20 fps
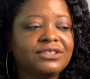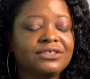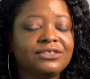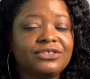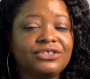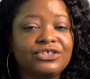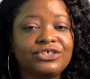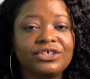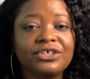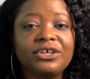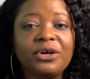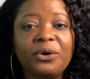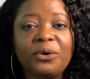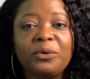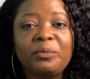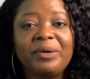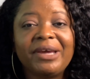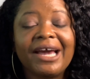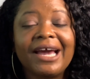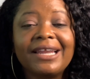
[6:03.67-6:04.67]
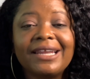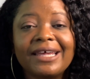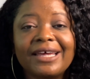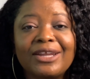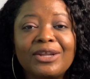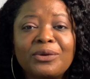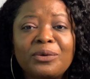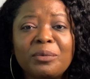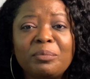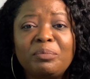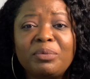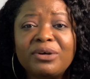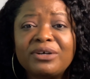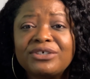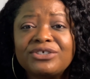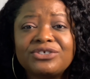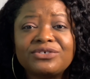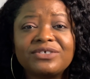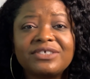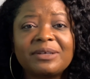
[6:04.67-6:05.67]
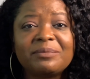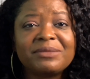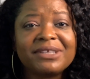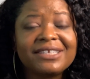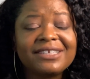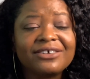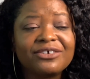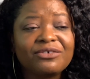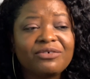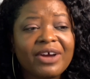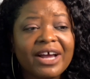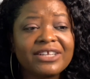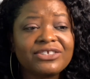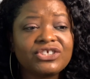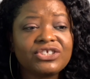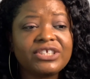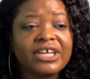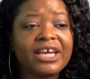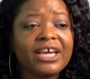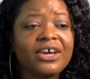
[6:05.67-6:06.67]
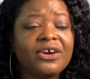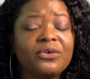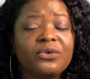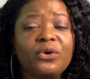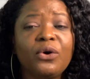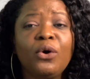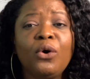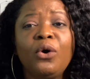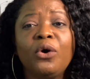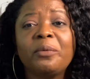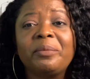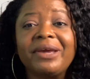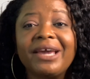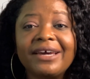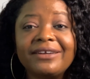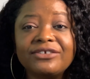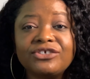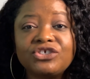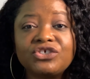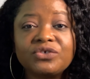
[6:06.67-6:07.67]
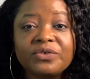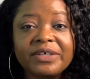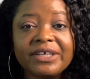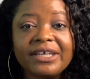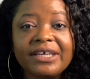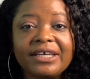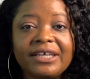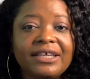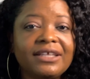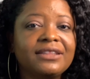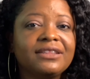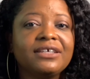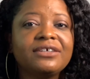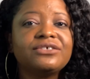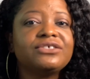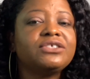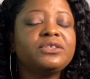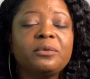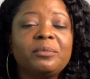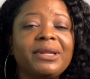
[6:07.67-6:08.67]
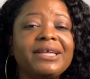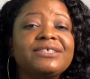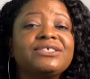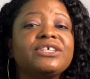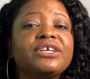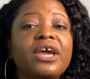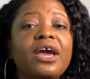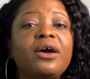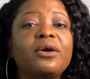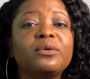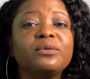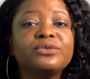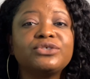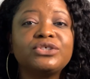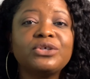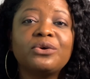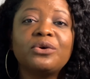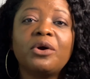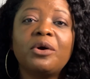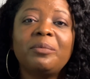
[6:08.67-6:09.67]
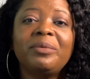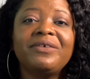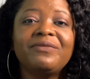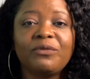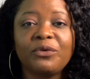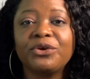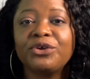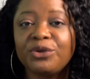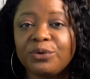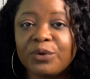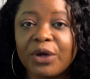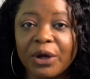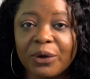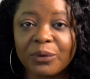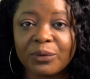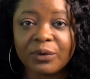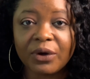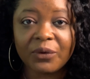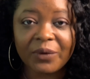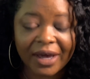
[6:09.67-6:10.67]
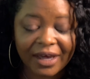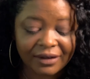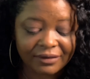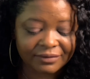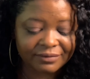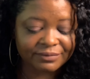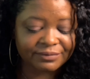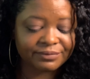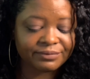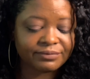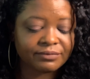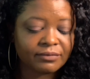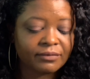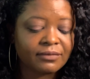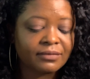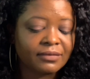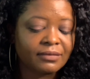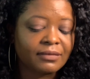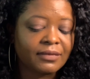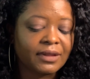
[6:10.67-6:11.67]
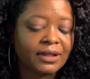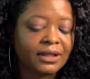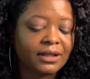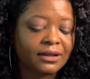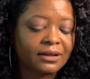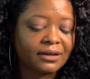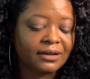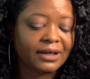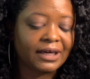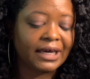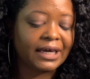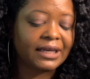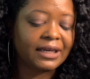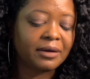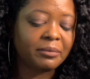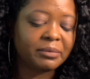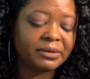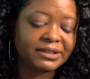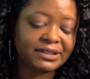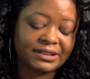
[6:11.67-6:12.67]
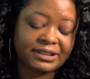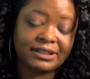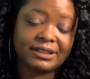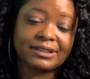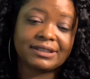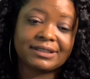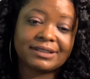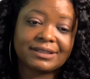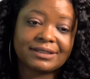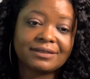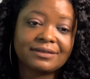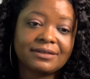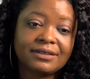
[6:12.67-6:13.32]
to go behind like a little bush or something, to crouch down, or behind a tree. There's no place to go. So go before you go, okay? And number 6.